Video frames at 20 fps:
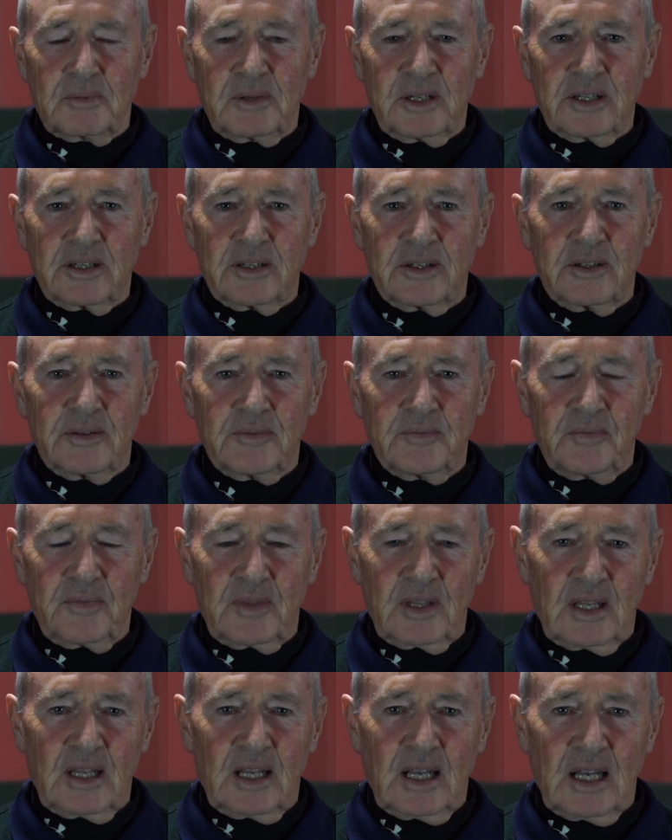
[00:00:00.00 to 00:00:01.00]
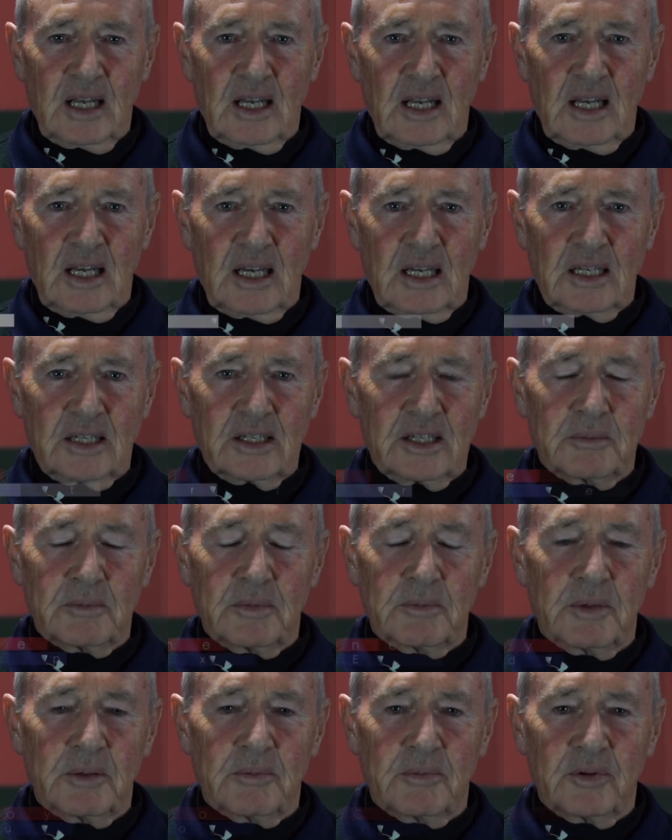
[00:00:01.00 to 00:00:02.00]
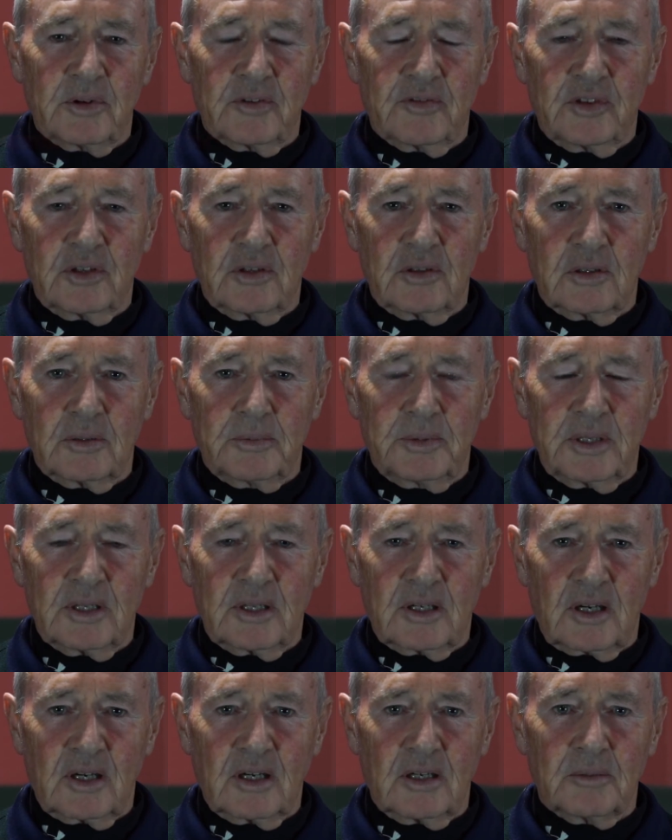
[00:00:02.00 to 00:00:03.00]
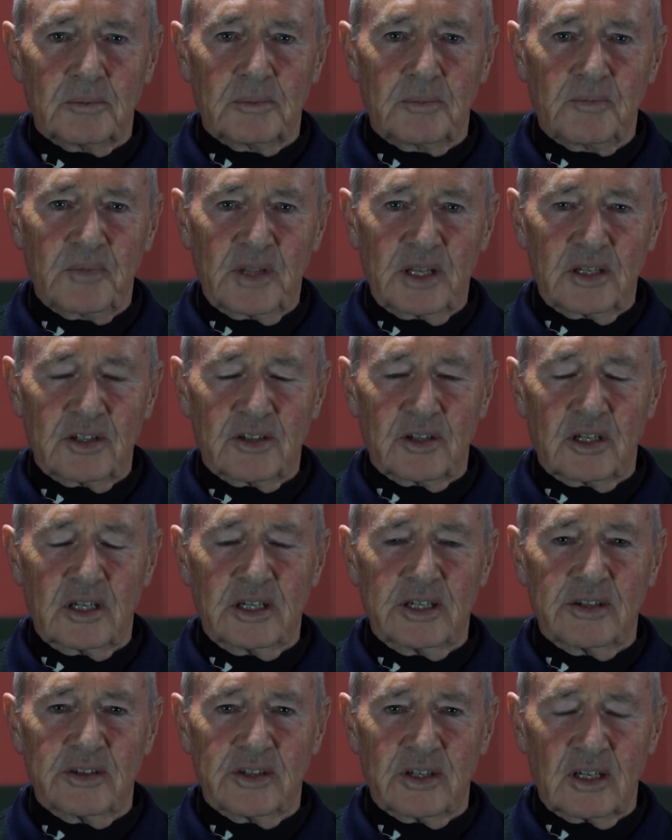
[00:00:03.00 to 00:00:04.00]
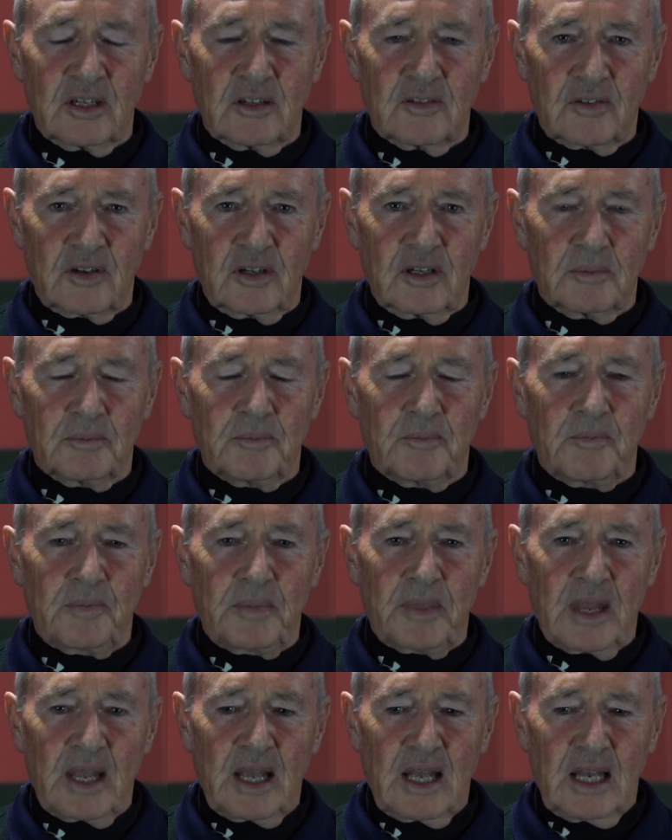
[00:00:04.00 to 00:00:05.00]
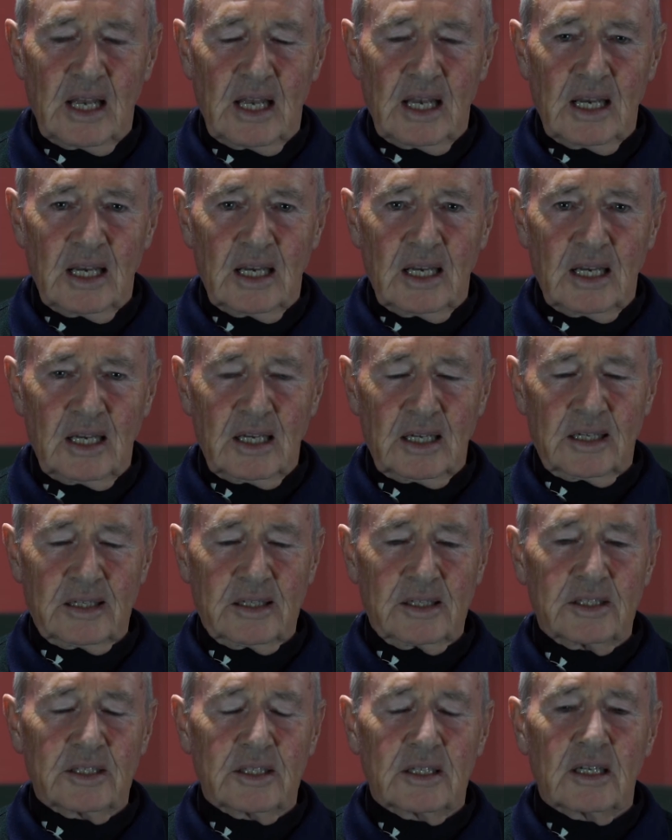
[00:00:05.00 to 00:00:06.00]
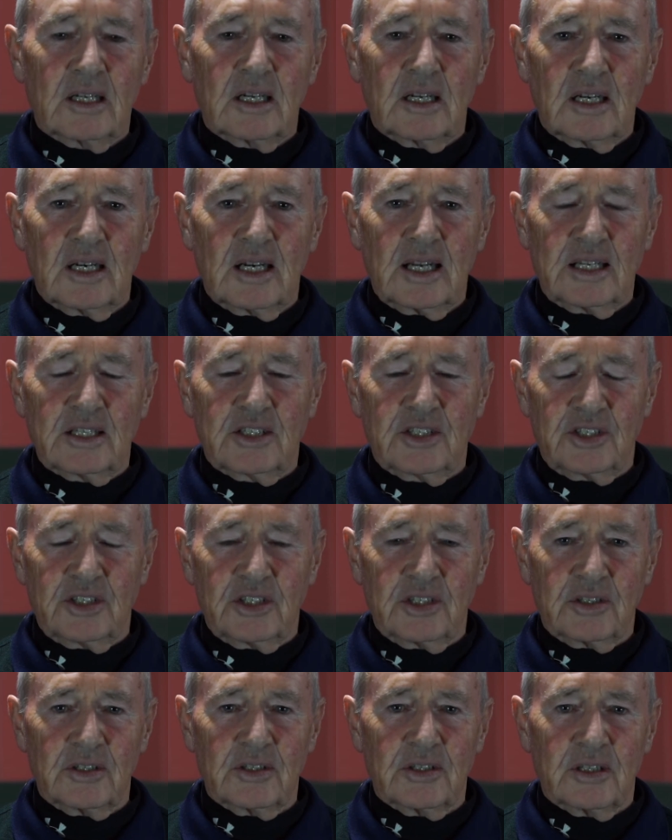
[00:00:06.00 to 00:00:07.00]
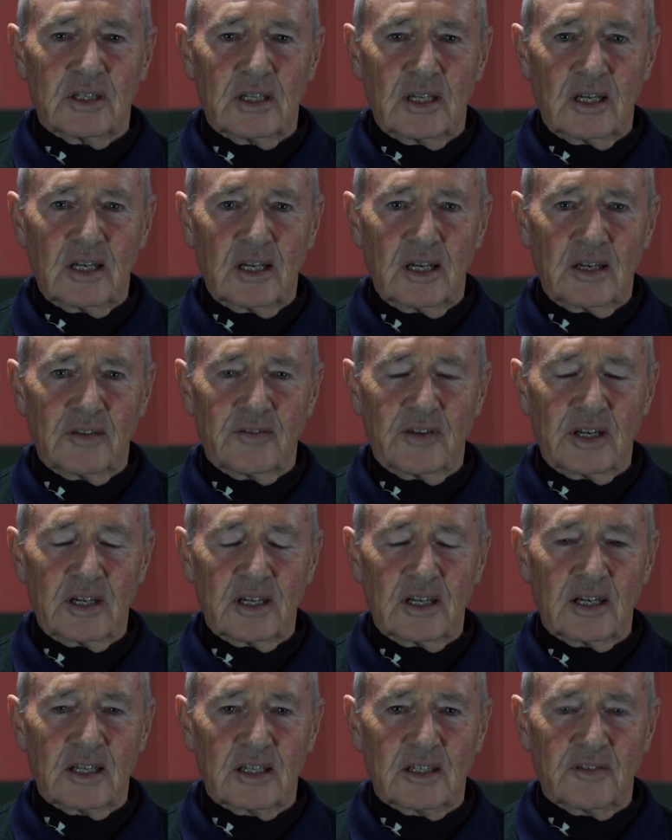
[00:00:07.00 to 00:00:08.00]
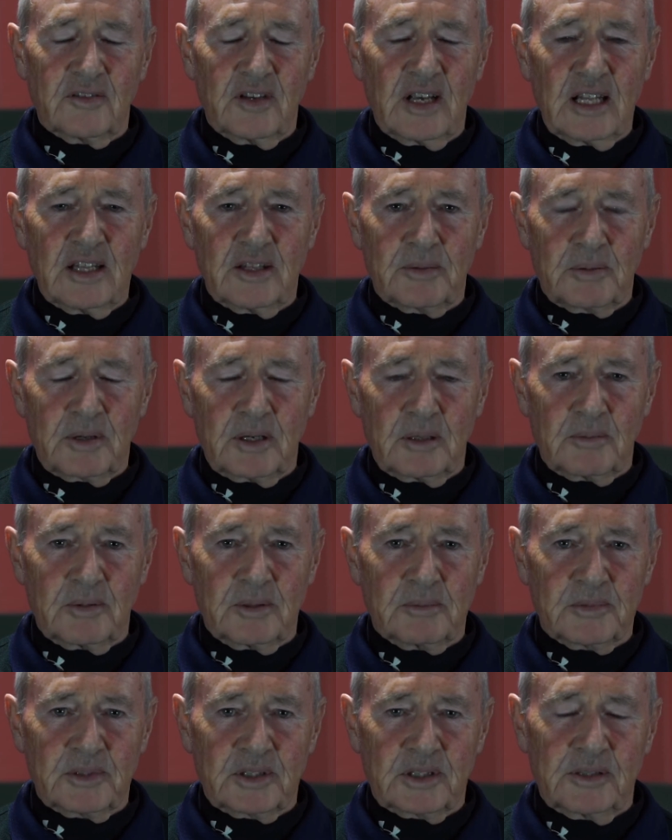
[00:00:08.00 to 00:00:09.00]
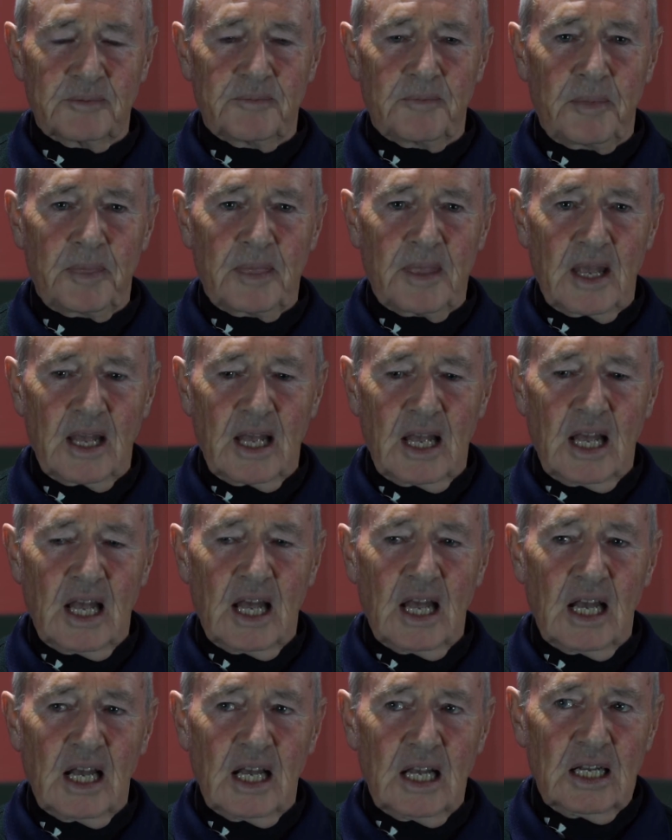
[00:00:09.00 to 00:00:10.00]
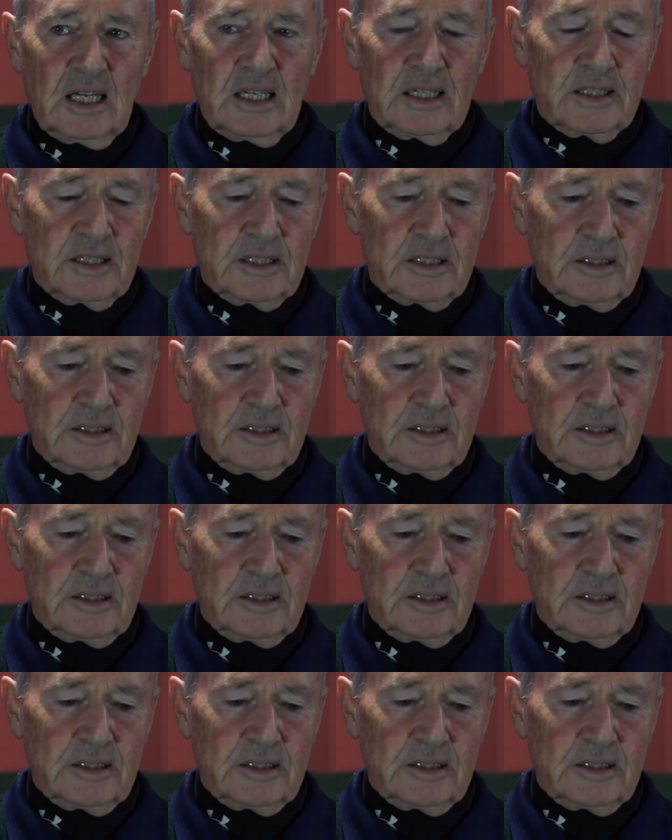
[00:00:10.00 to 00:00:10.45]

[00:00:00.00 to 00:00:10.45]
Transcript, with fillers: player and I'm a member of the European Club and Dunleary Golf Club. And last year I've had a lot of health problems and